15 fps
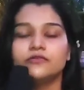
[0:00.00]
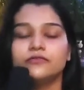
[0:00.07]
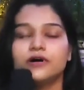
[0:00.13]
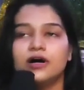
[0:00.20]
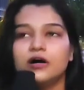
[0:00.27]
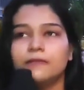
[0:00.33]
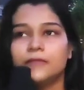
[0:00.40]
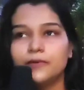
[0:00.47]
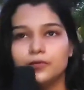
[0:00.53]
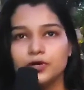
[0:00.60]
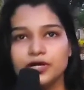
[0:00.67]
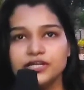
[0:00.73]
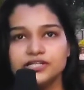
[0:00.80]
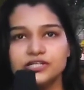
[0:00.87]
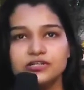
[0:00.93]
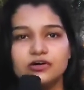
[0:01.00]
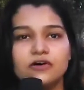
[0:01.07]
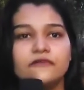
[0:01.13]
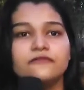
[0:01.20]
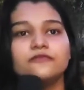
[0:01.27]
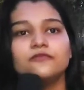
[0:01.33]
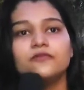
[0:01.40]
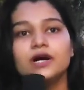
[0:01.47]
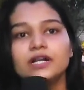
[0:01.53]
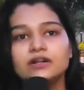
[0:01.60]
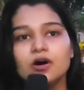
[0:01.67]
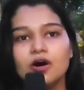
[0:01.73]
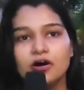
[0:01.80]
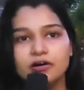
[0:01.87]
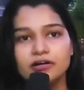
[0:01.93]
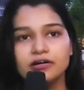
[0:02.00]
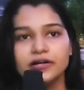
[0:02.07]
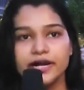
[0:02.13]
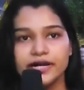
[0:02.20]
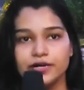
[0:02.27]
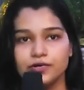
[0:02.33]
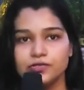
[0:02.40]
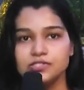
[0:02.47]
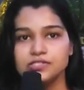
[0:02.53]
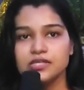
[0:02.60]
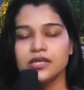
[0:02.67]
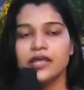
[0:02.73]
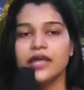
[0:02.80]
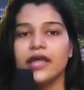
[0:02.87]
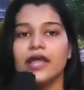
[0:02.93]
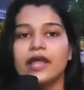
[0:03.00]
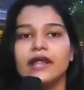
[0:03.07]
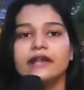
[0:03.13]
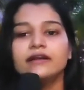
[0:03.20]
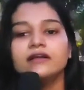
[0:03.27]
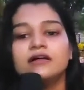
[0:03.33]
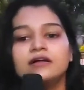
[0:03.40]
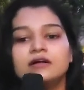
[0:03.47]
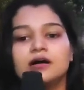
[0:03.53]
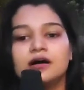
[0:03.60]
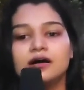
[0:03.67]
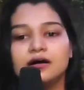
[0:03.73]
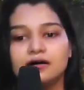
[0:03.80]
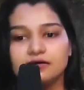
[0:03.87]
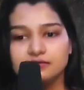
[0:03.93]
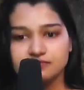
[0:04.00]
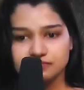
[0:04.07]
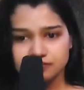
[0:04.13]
population of one horn rhinos, and the